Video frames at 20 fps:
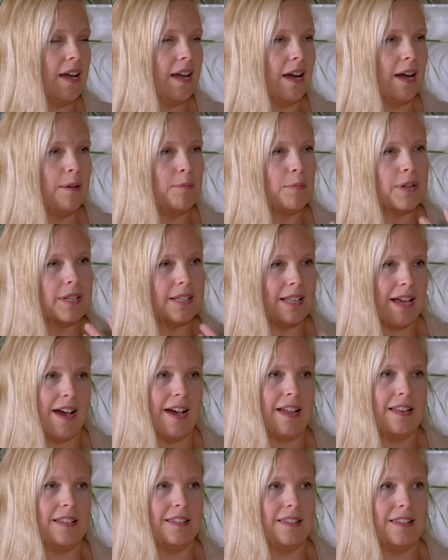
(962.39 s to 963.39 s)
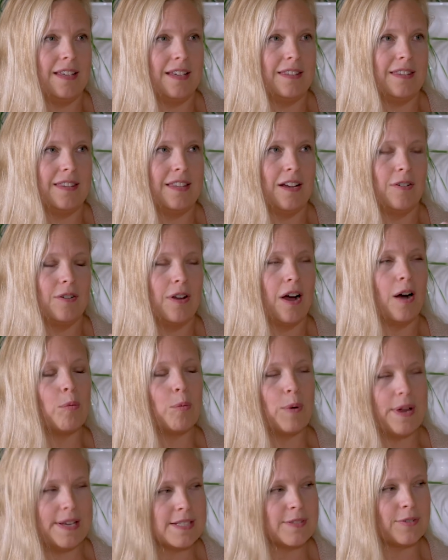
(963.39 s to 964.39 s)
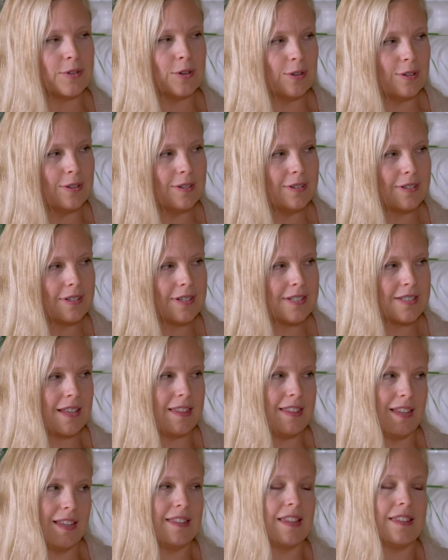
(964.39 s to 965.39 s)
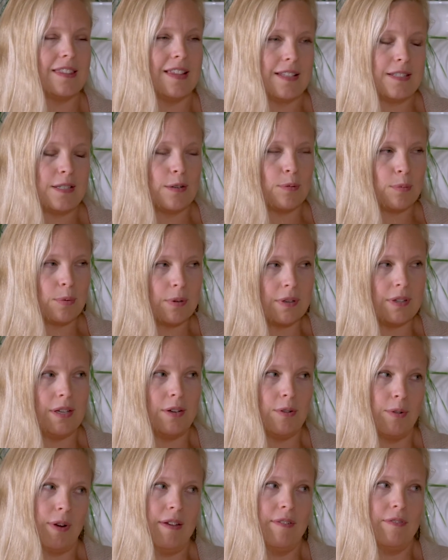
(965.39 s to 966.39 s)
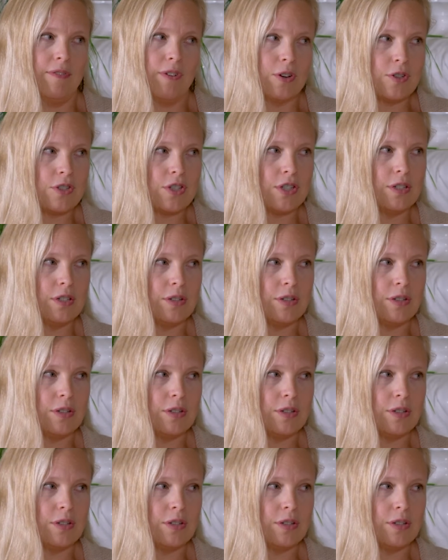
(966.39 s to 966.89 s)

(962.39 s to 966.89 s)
I'm glad that they're not wasteful because I think that that's a really great virtue.